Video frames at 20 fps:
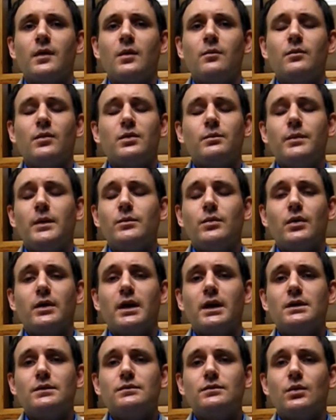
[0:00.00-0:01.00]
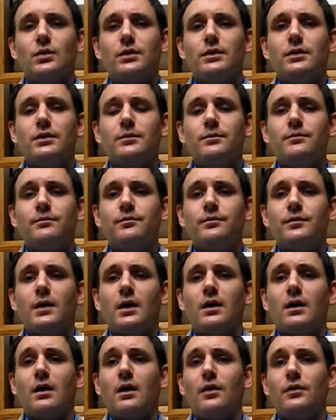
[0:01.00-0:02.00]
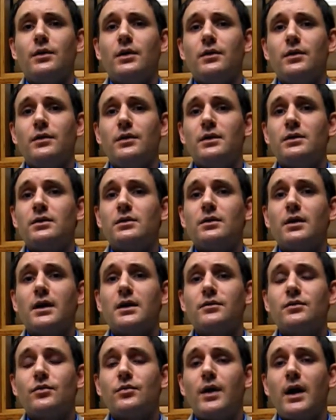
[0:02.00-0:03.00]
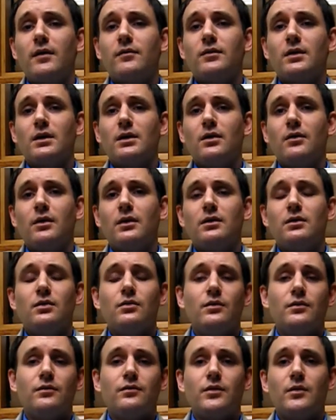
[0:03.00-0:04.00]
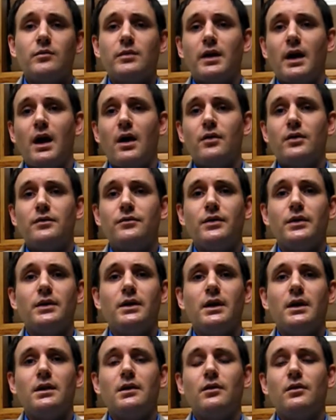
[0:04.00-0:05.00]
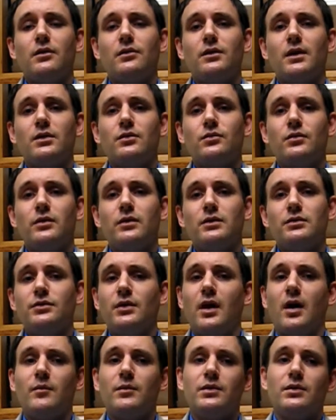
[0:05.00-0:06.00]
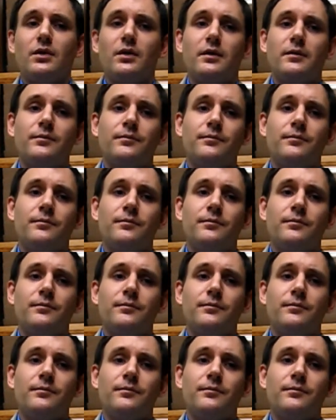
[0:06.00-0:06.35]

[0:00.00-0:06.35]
Most people can't afford them. Although there is a lot of traffic going to and from town every day, because that's where the jobs are.